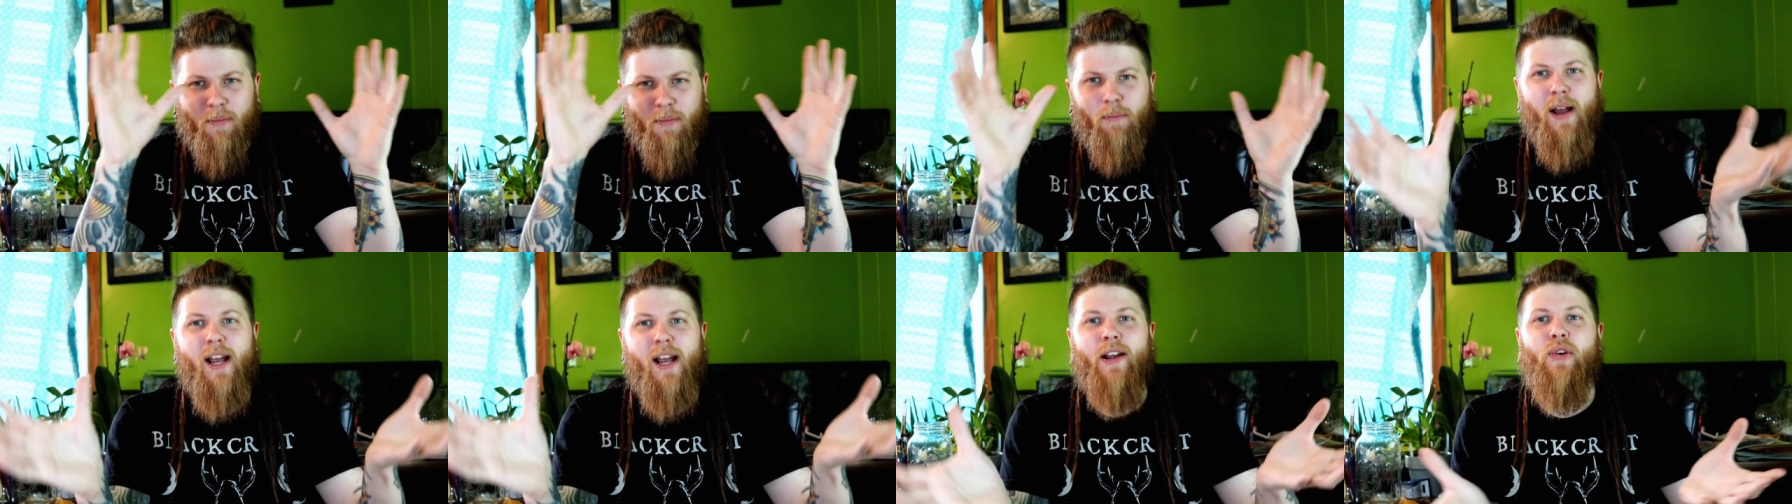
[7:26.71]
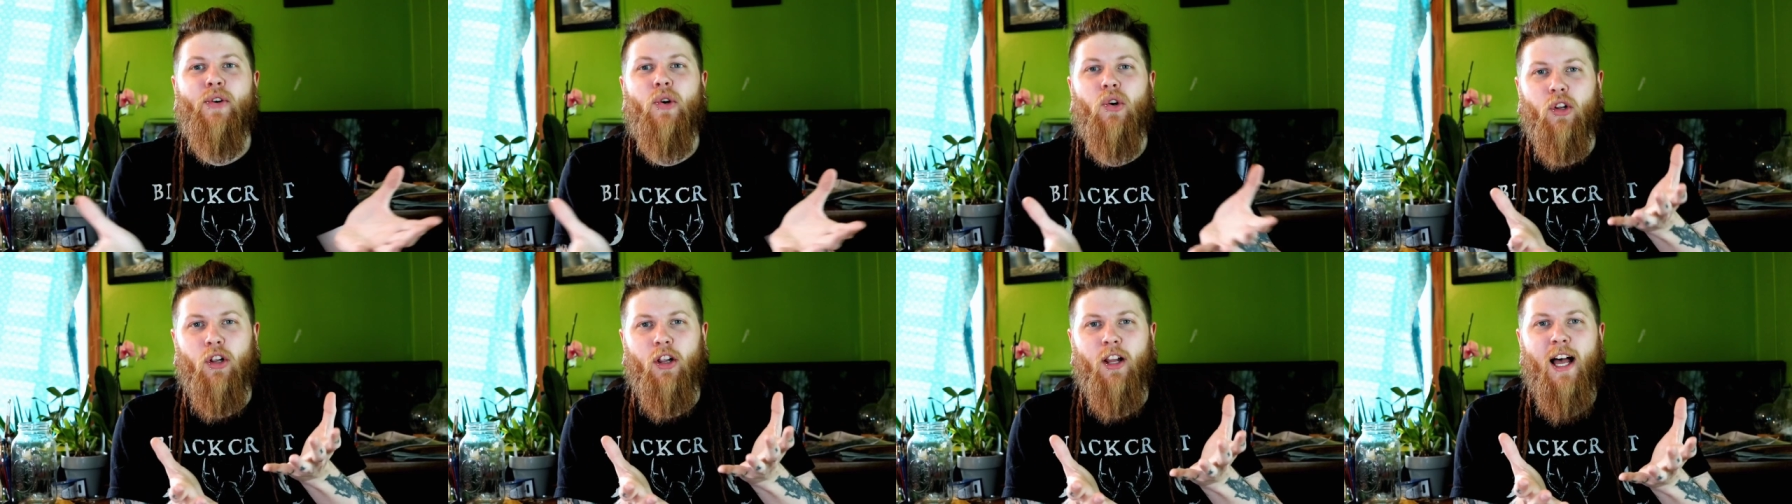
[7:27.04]

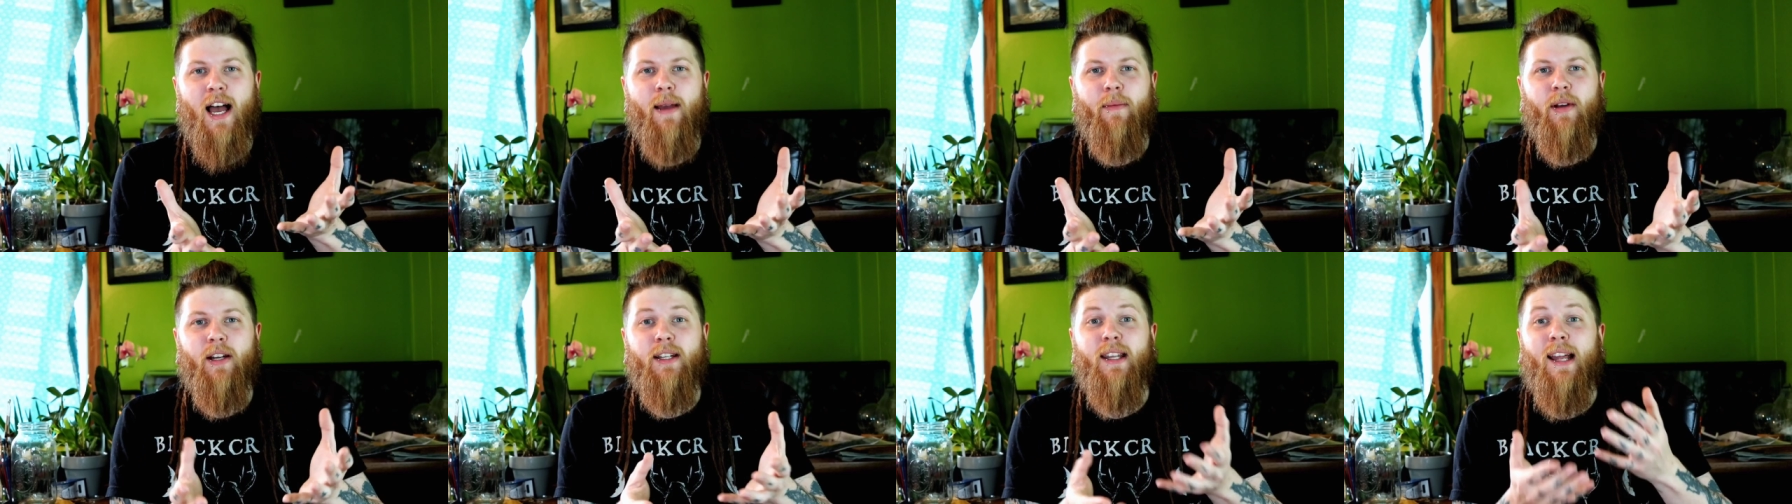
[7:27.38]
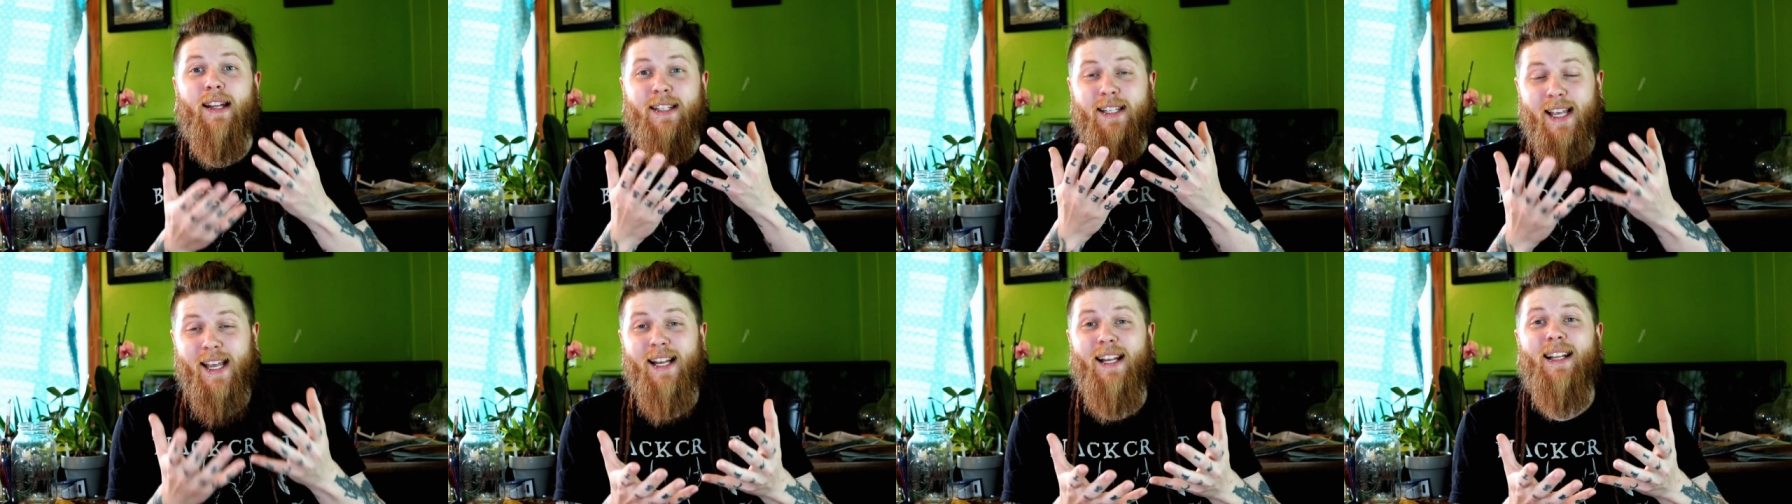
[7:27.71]
microclimate
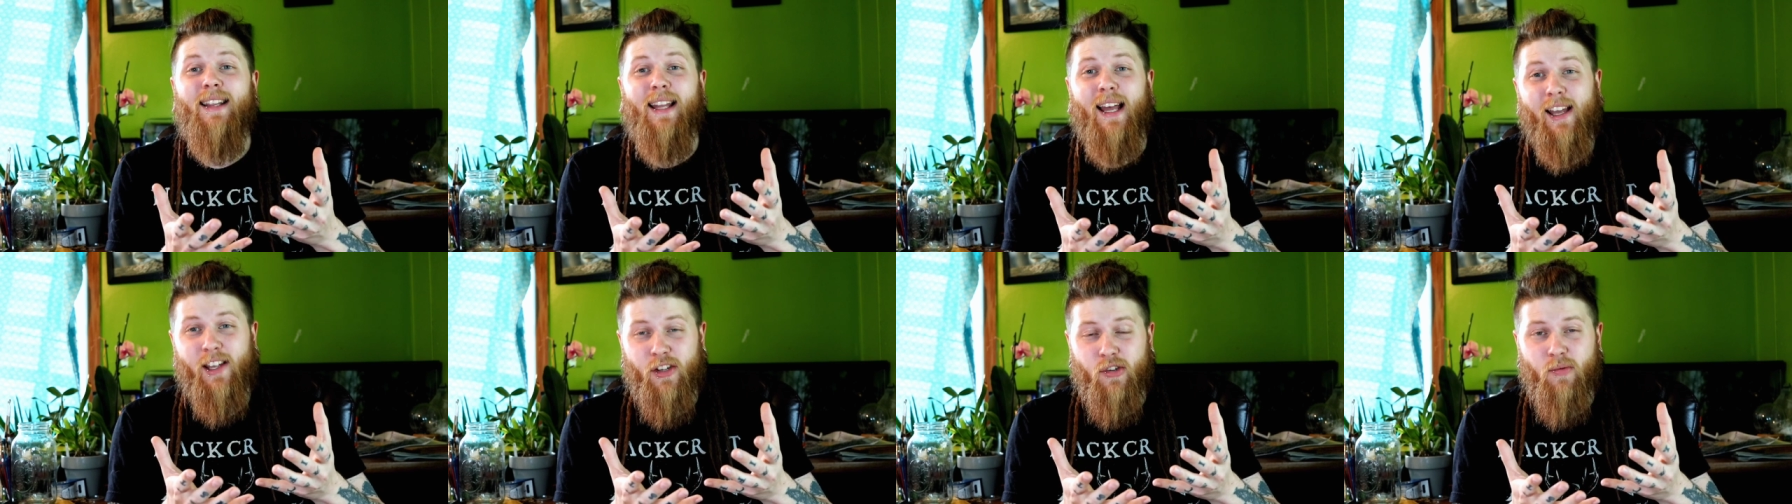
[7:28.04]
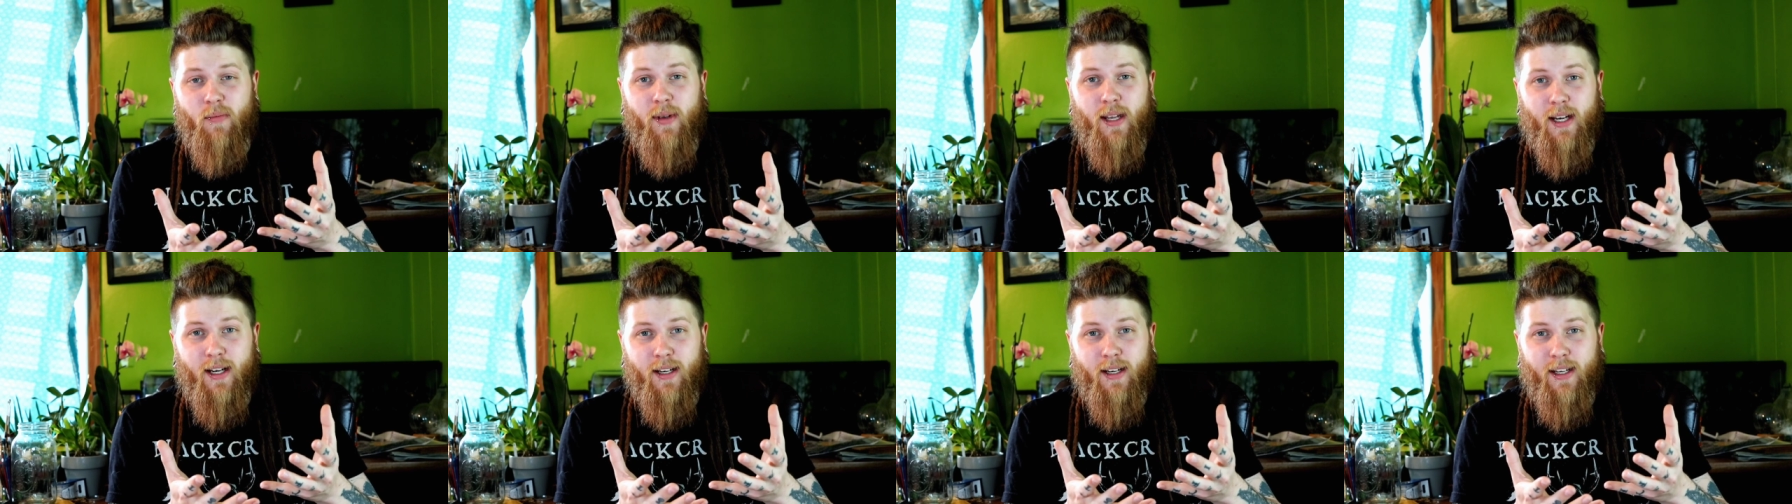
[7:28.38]
that's hitting that
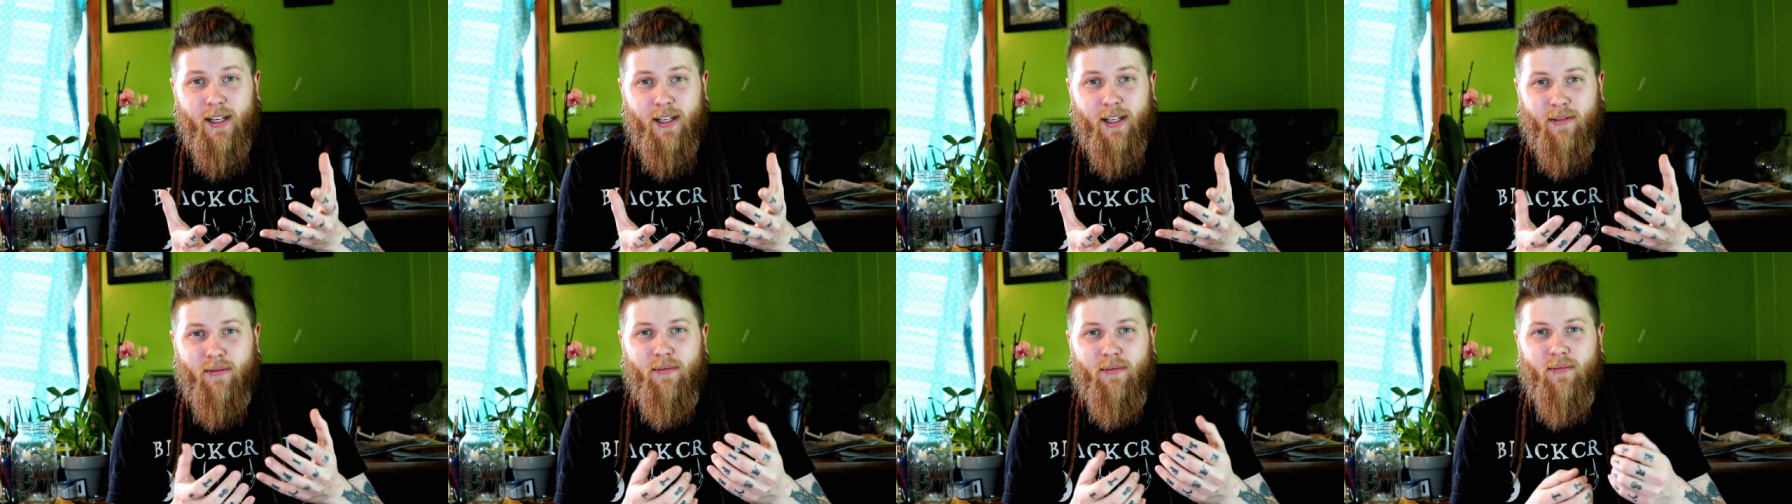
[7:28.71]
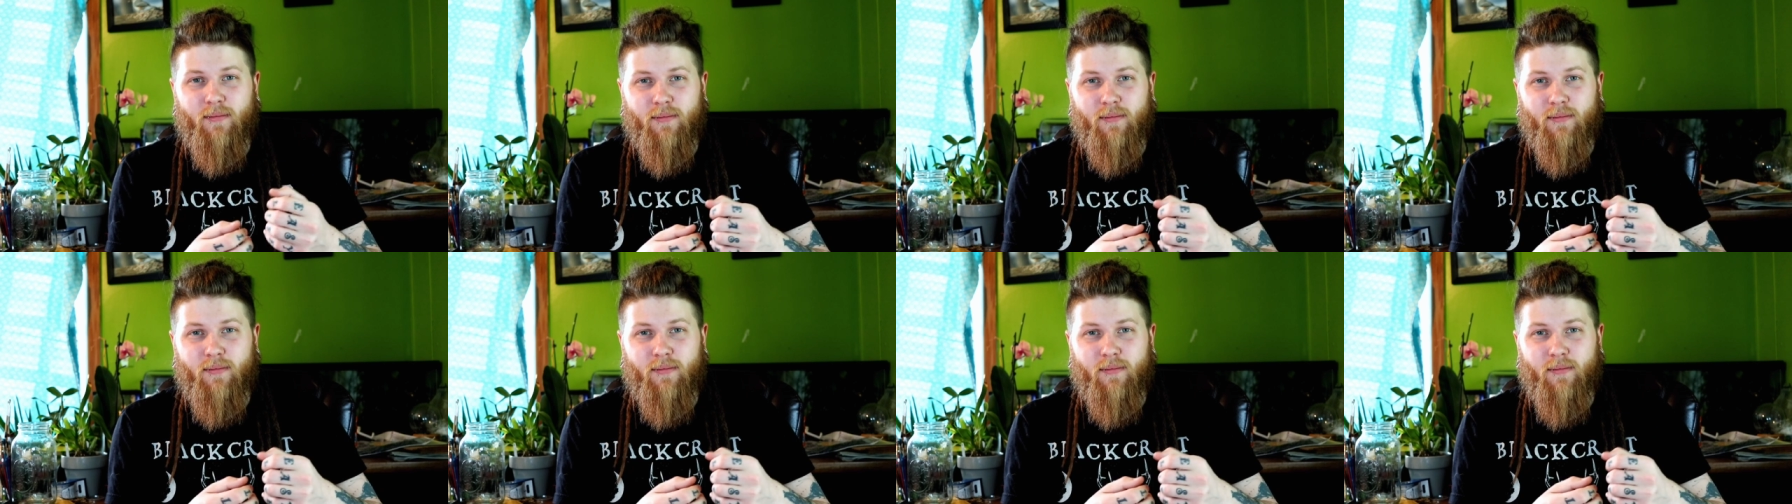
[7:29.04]
humidity.